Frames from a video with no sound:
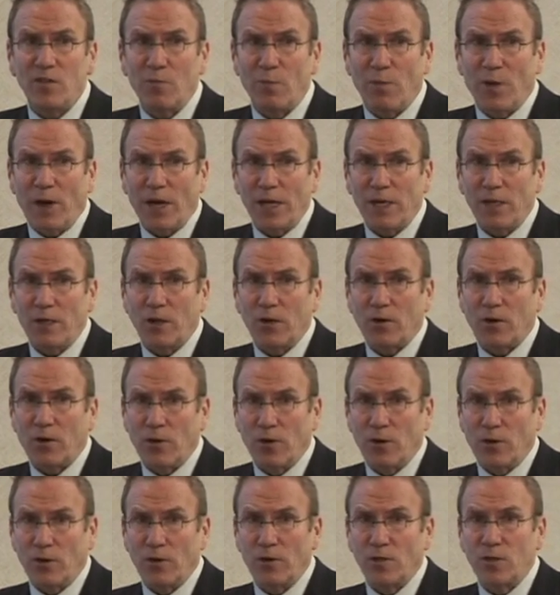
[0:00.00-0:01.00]
of bite
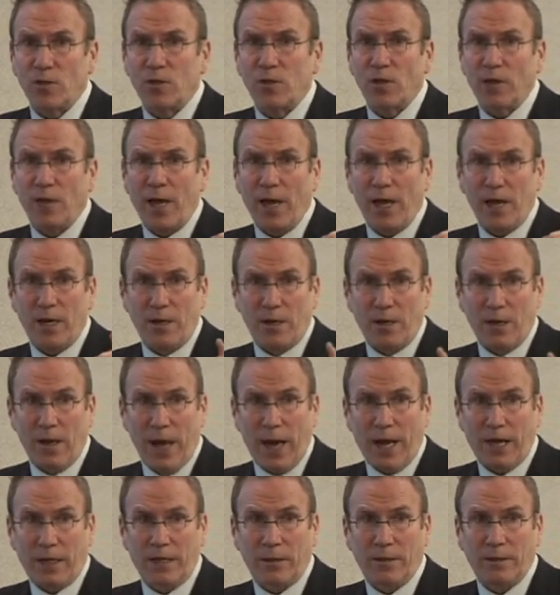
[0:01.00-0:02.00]
occurs to the head and
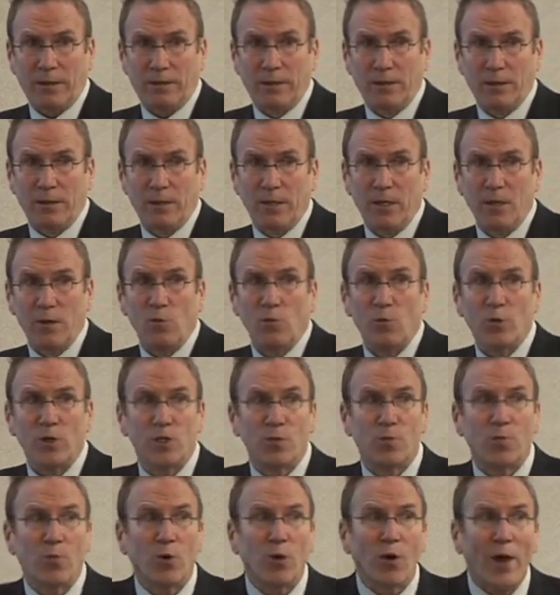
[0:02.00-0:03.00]
neck,
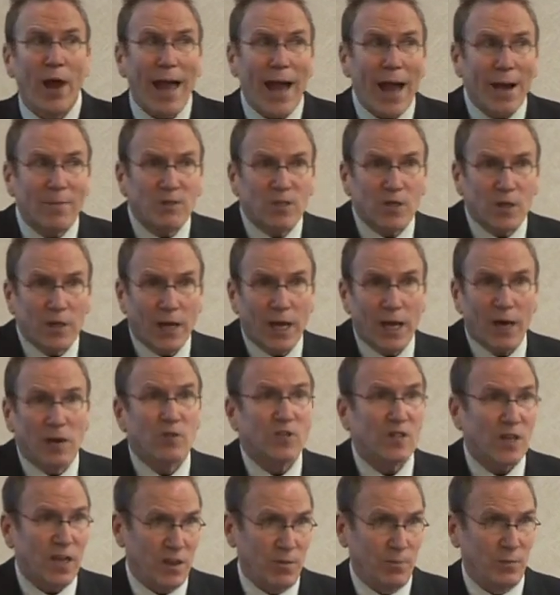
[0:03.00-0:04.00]
which perhaps
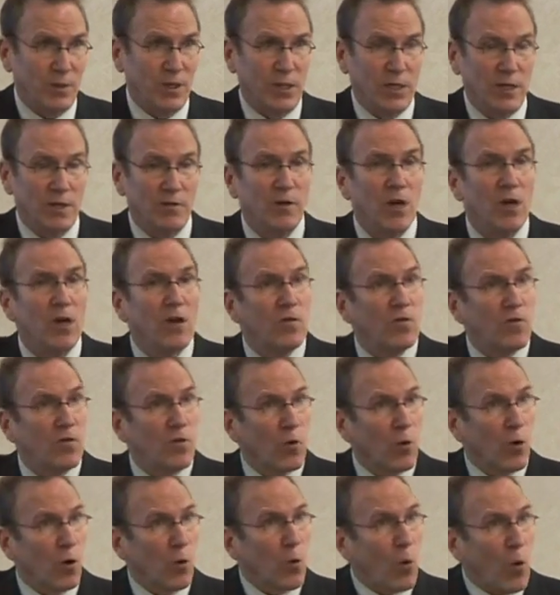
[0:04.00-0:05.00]
accounts, I believe,
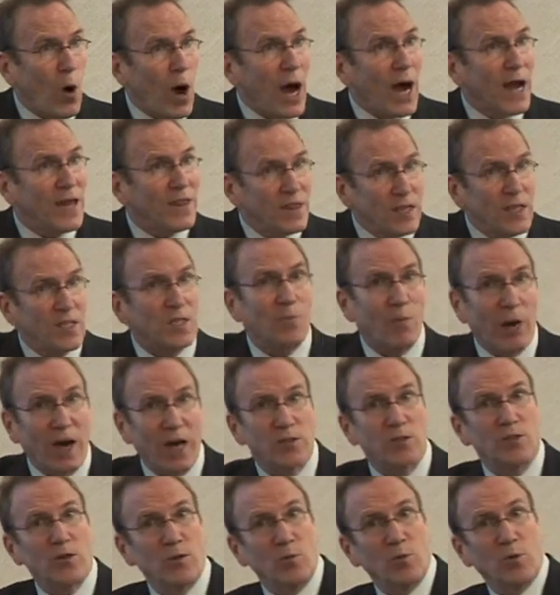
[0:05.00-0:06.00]
for why these
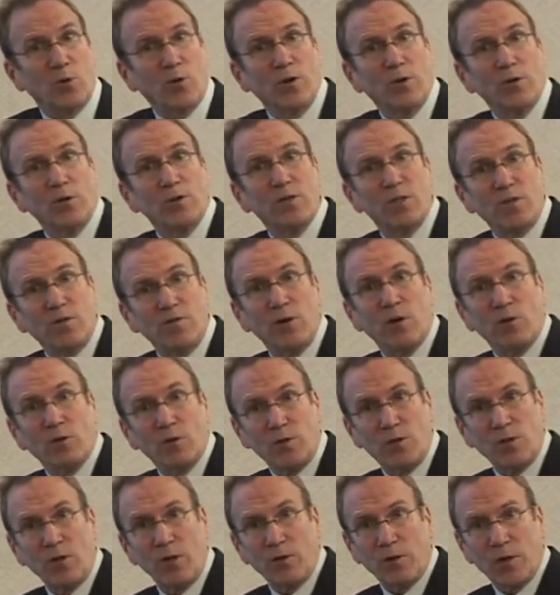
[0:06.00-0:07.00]
bites are more severe or
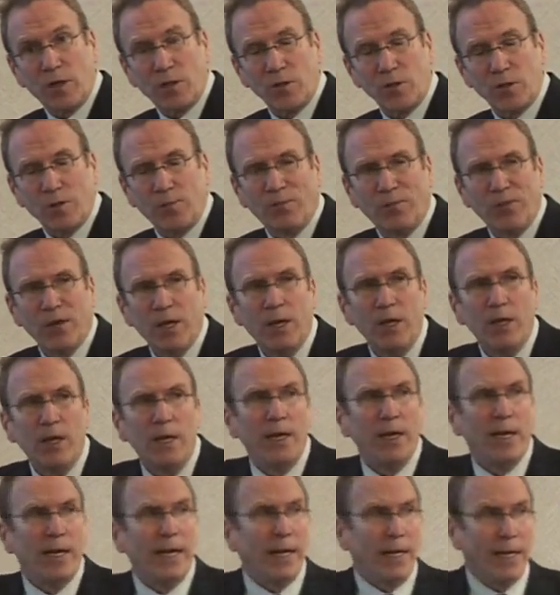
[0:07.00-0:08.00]
serious.
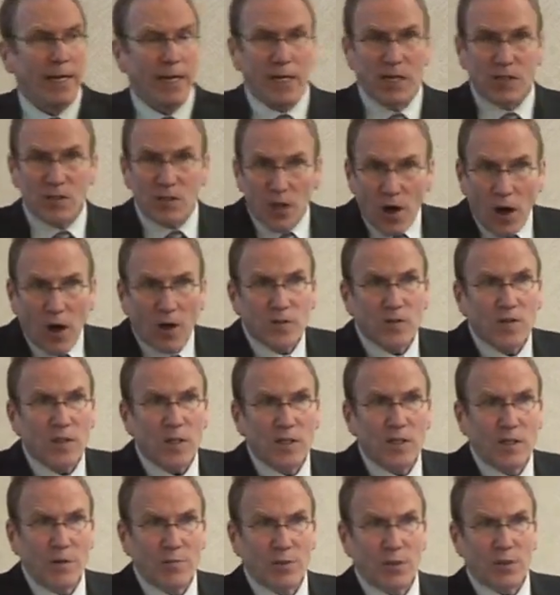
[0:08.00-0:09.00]
In adults,
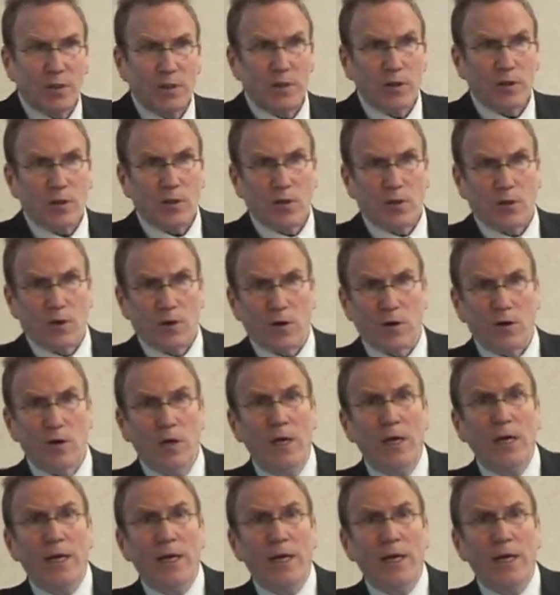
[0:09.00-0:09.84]
they typically occur